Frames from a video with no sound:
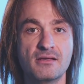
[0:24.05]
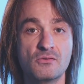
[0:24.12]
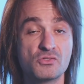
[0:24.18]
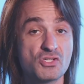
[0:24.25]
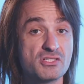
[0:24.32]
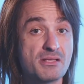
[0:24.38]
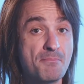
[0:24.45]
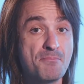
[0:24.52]

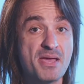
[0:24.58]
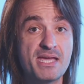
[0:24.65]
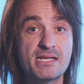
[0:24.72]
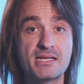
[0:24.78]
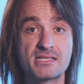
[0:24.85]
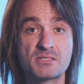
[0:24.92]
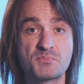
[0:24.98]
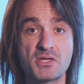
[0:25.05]
which is a
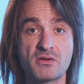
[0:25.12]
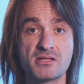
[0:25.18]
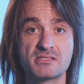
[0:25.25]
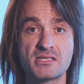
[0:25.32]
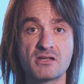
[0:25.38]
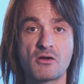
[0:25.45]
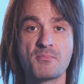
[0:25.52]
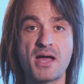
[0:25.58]
beta
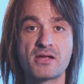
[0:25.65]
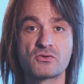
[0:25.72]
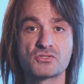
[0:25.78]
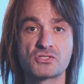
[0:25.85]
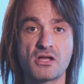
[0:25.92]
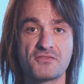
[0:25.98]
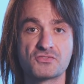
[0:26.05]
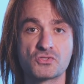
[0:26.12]
experience in our
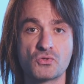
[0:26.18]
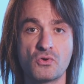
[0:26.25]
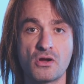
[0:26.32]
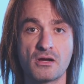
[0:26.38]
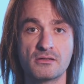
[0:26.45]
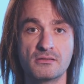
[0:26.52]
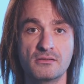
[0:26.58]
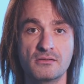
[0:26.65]
Microsoft Store.